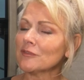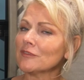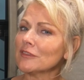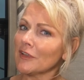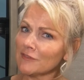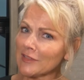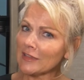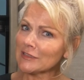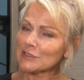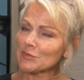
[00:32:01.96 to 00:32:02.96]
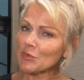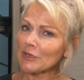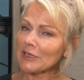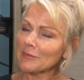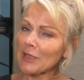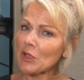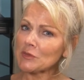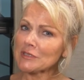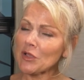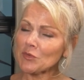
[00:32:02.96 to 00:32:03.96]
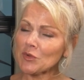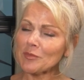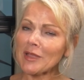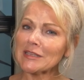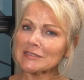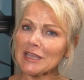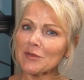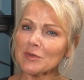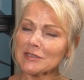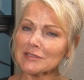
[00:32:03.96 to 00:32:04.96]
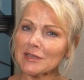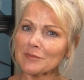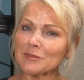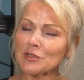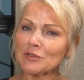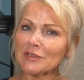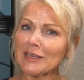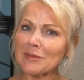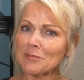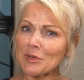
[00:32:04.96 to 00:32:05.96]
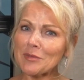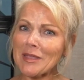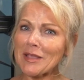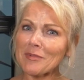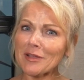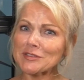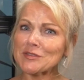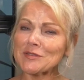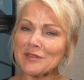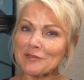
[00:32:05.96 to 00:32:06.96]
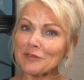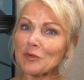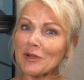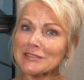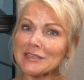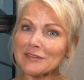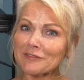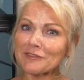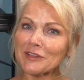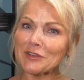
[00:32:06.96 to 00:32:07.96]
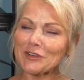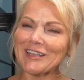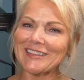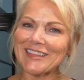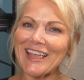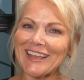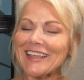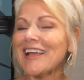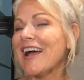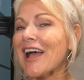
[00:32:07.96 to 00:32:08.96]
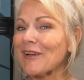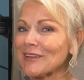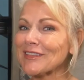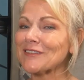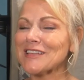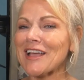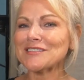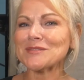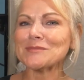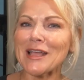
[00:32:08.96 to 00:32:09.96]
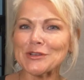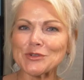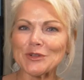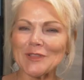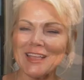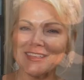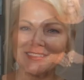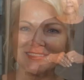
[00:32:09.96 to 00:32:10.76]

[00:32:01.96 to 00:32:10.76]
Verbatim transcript: have loved that this morning in my hotel room as I was putting makeup onto the fluorescent flickering light. I would have loved to have some natural light.